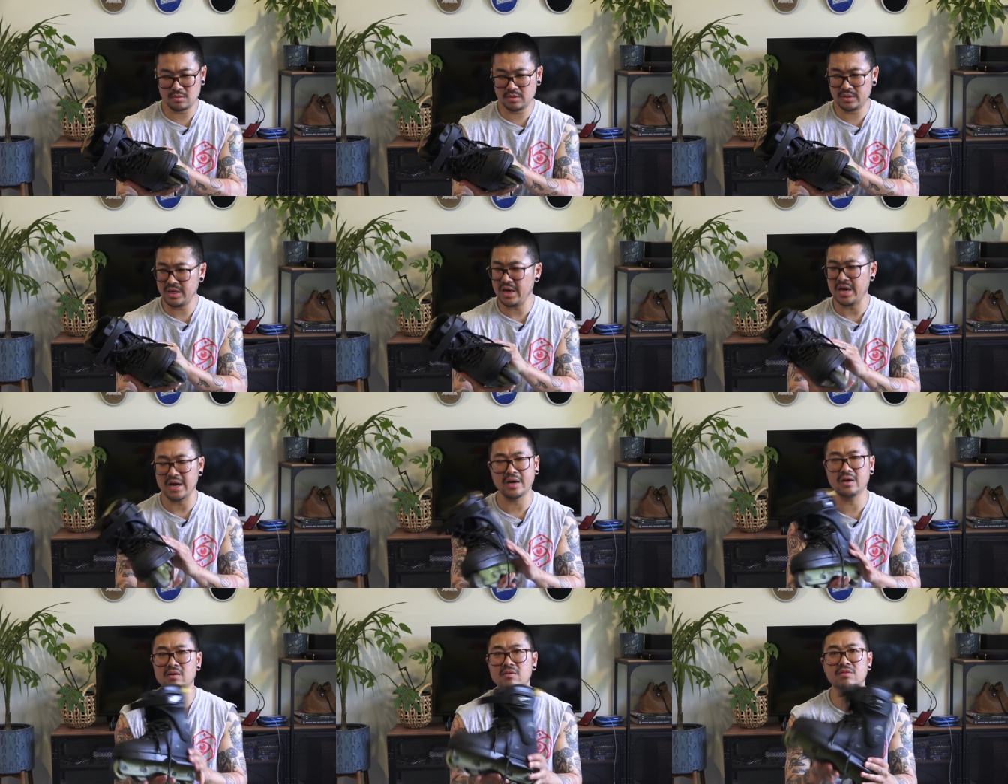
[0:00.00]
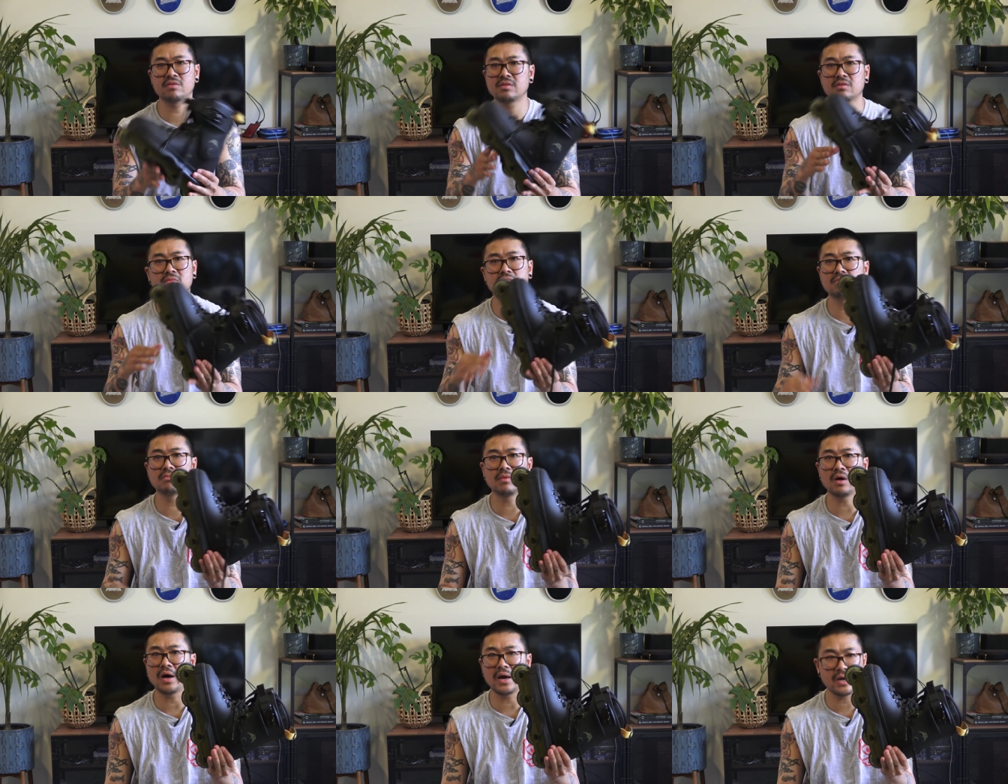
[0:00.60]
yeah, I don't,
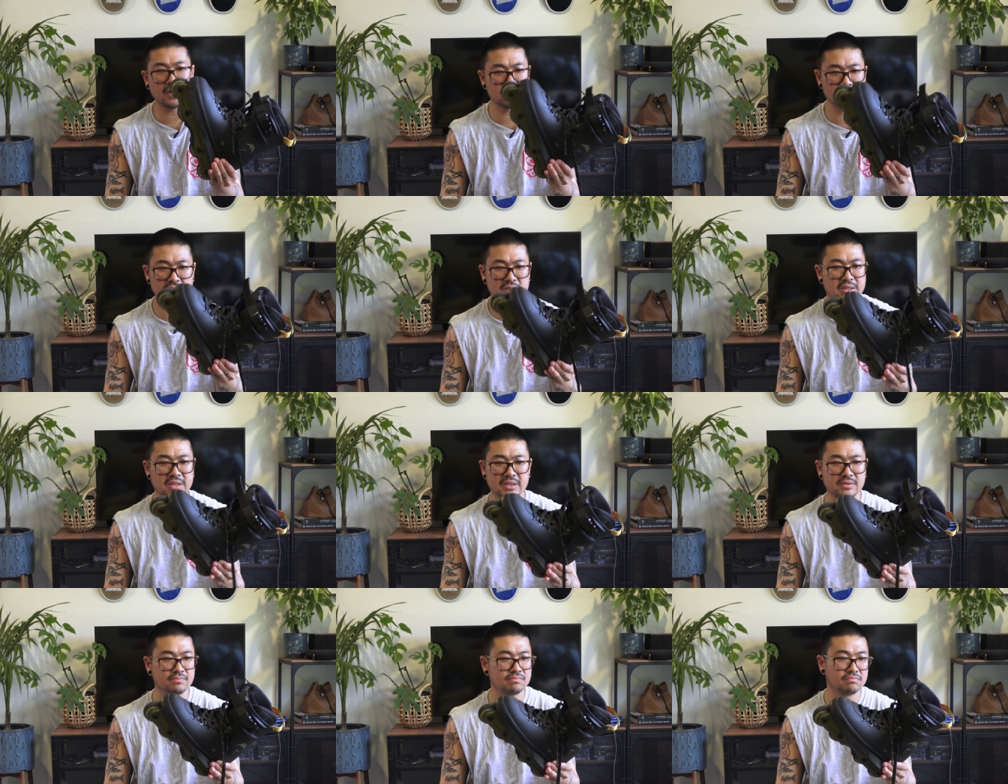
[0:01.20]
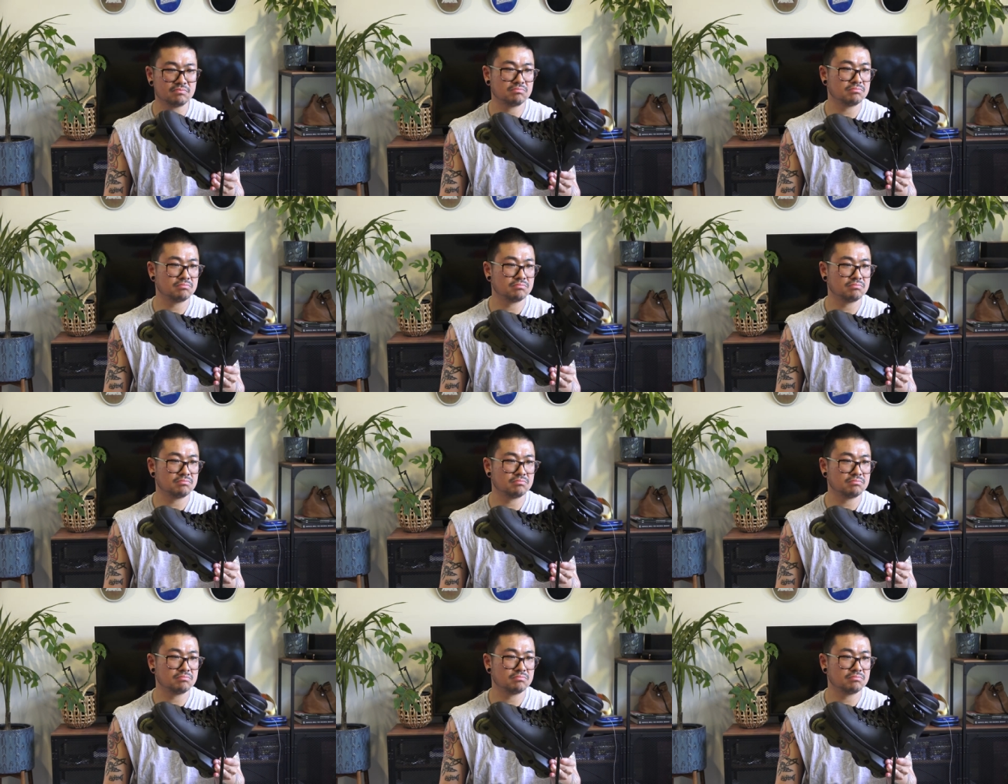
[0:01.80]
I honestly,